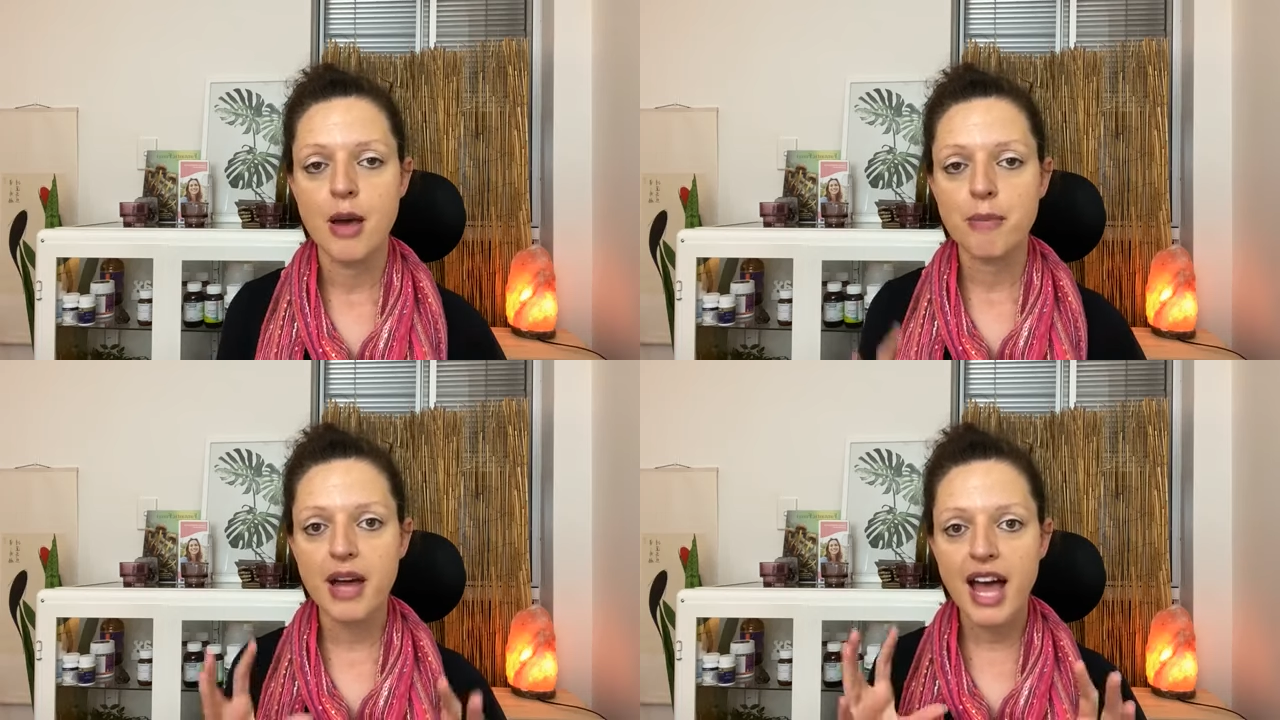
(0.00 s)

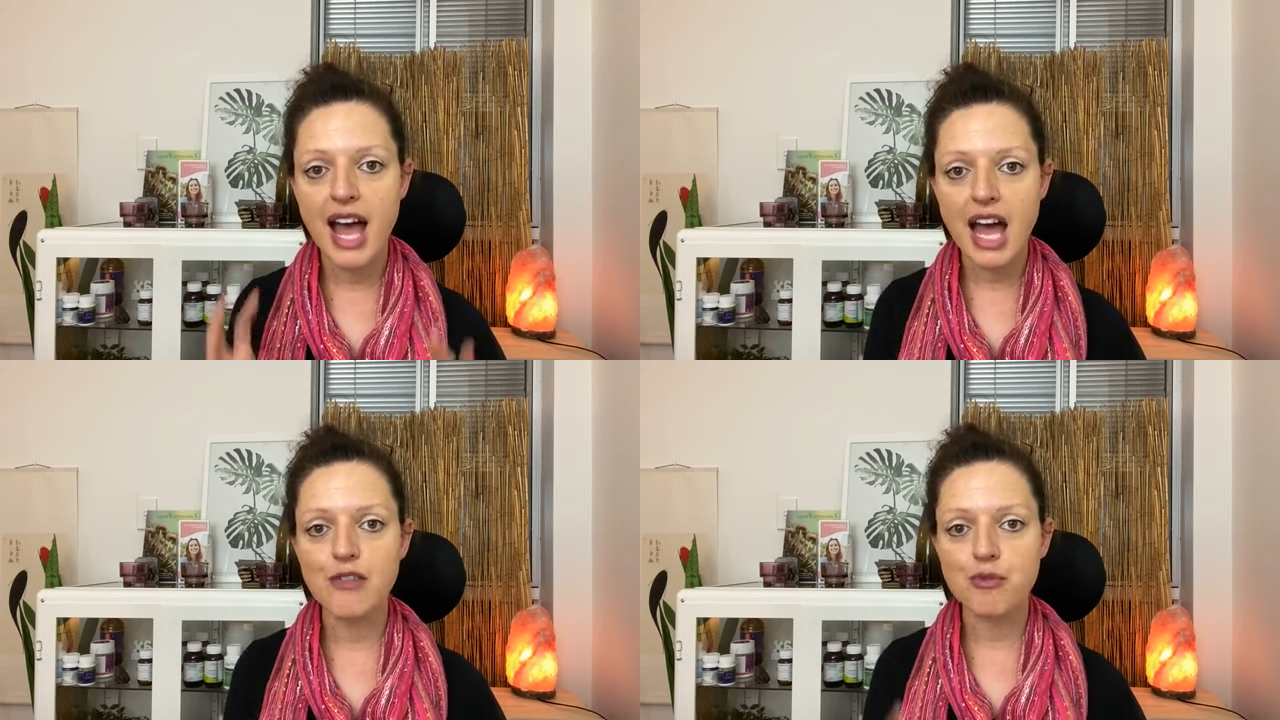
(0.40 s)
But
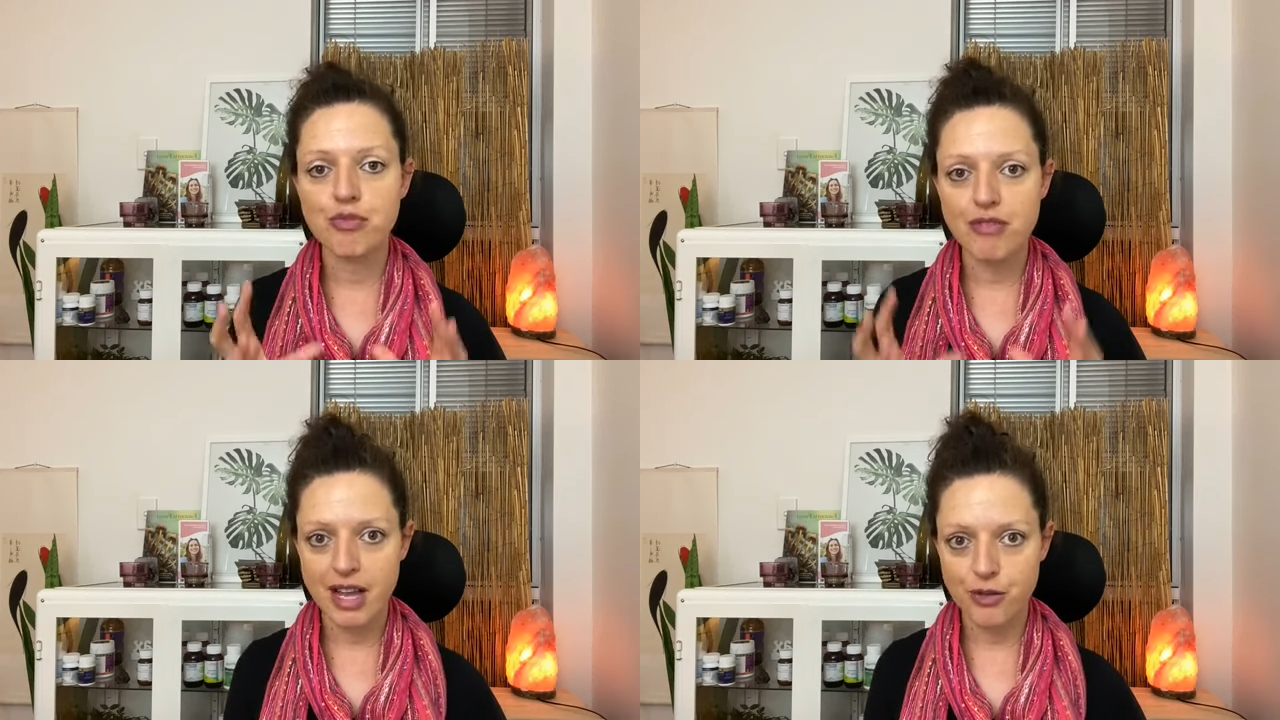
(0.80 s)
have
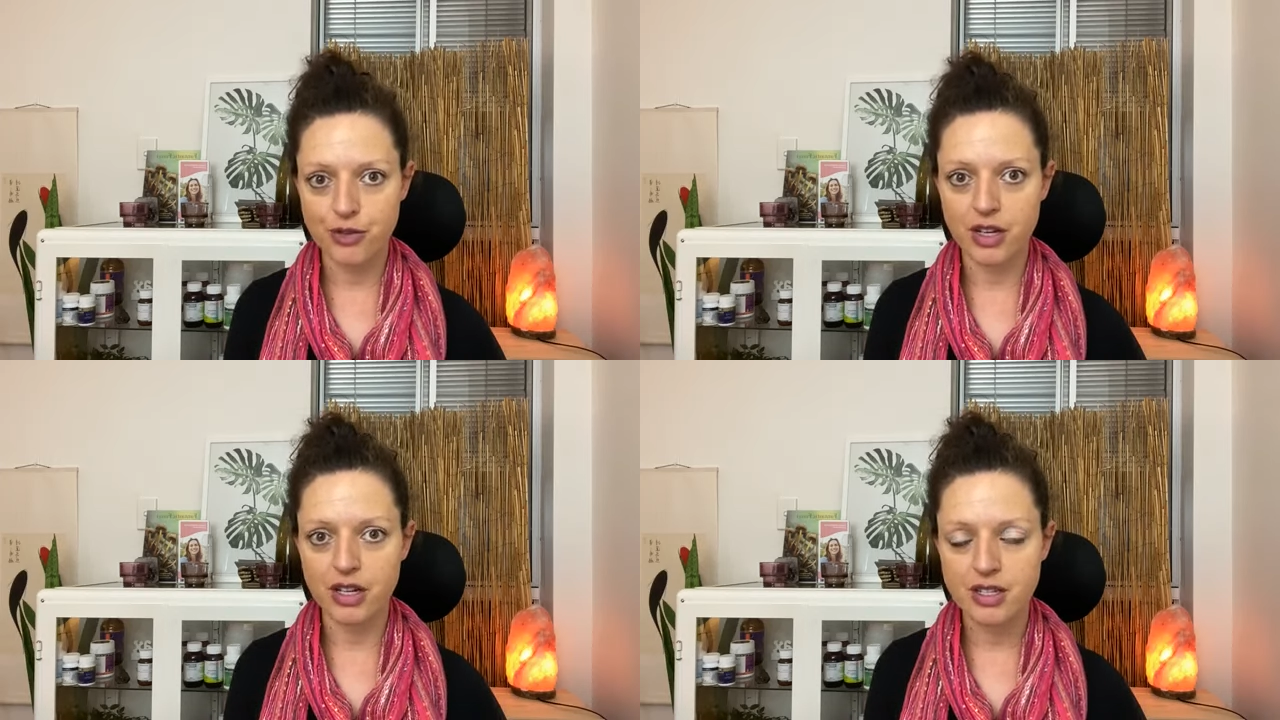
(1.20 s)

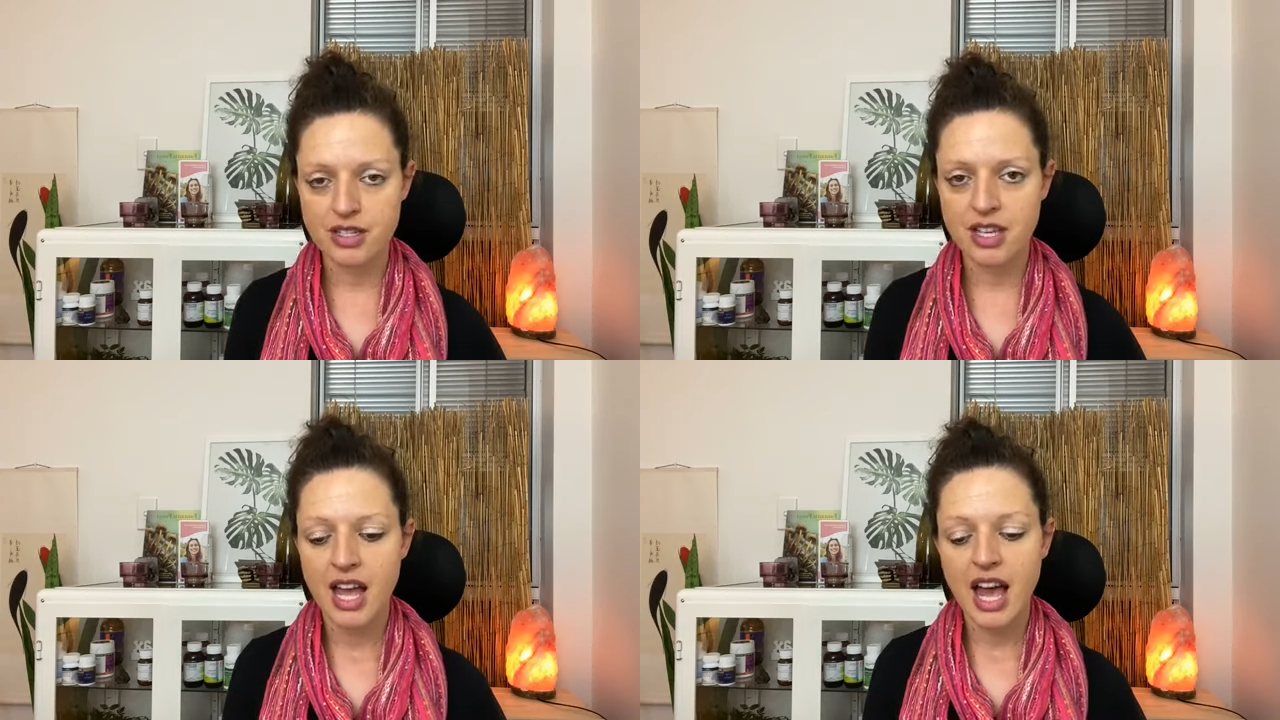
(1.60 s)

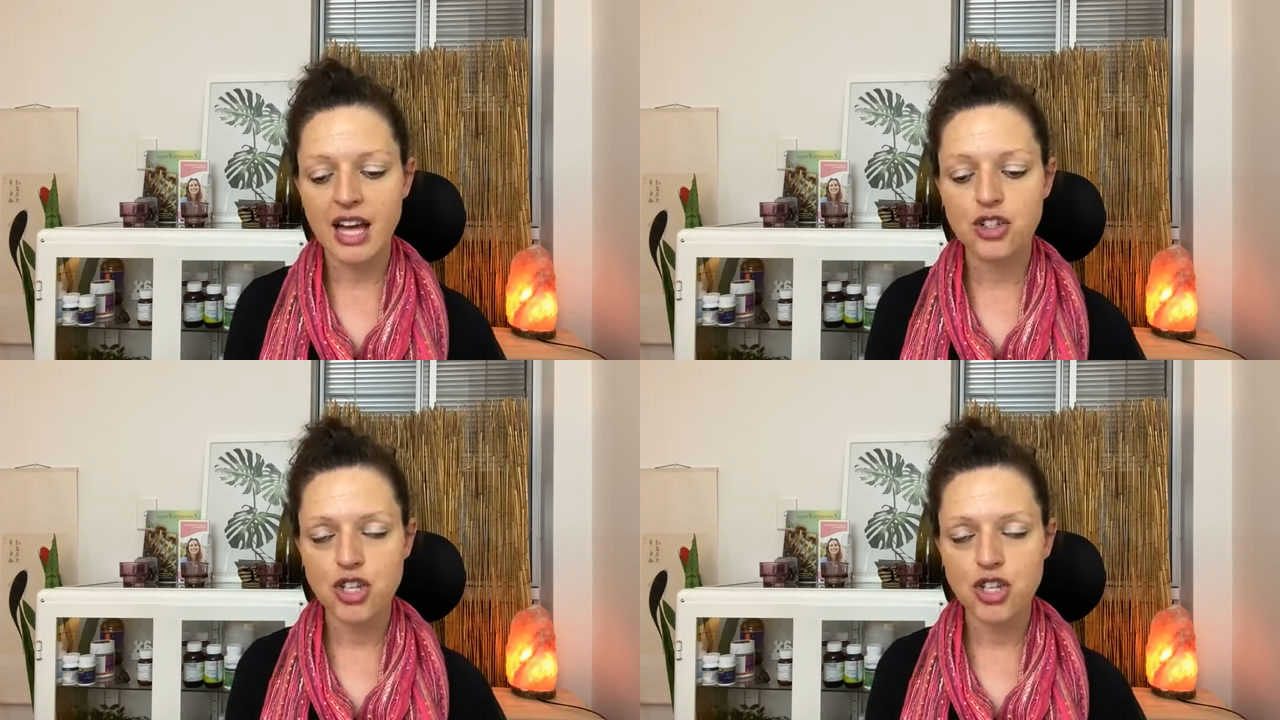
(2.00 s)
breakfast and